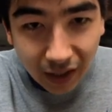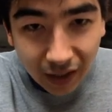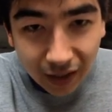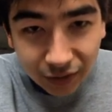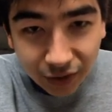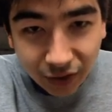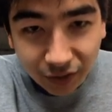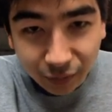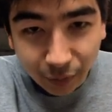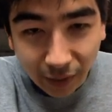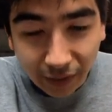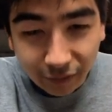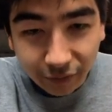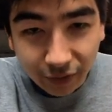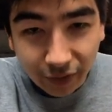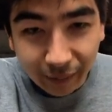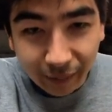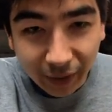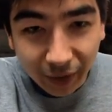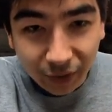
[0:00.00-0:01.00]
Just waiting for
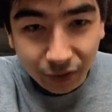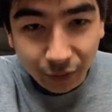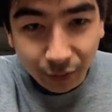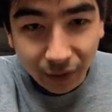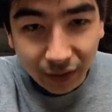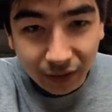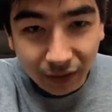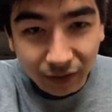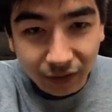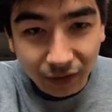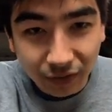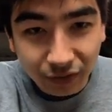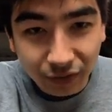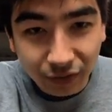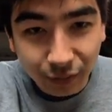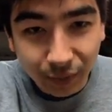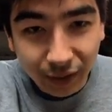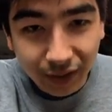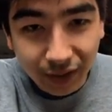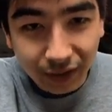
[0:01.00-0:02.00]
the bell to ring to start so
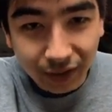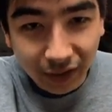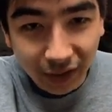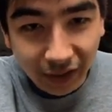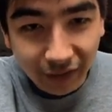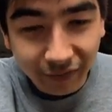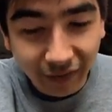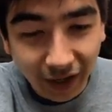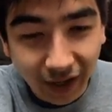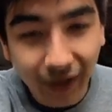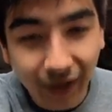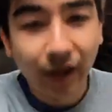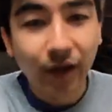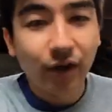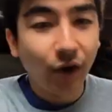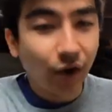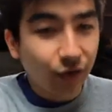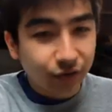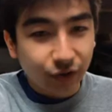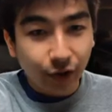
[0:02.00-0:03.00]
we can leave.
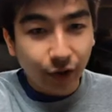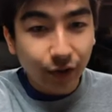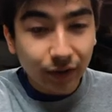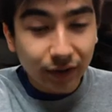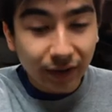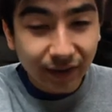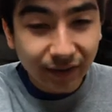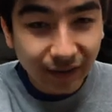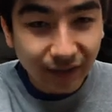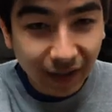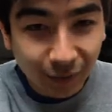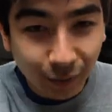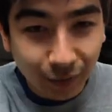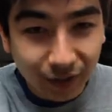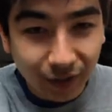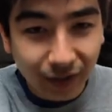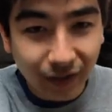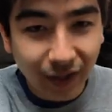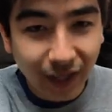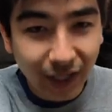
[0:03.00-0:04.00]
Oh, so are you listening while
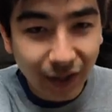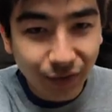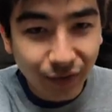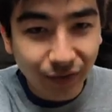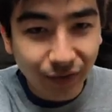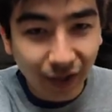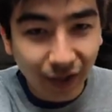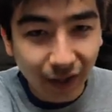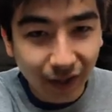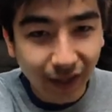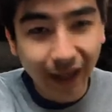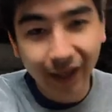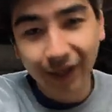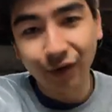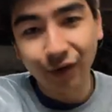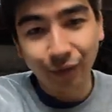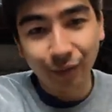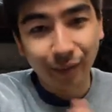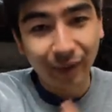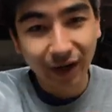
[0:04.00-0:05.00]
the teacher's talking?
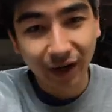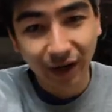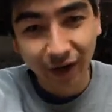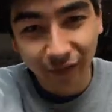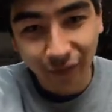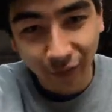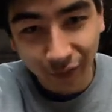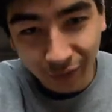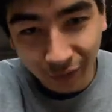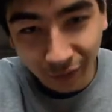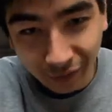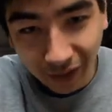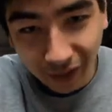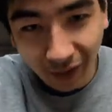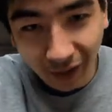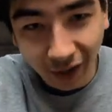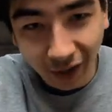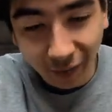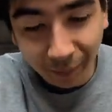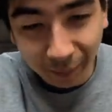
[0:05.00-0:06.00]
Yo, be careful. Don't get
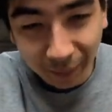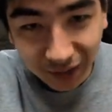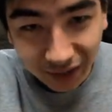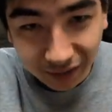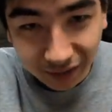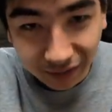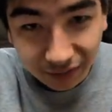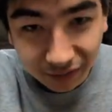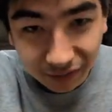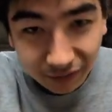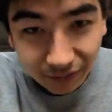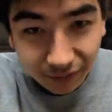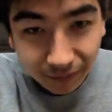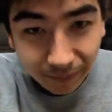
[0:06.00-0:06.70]
caught, please.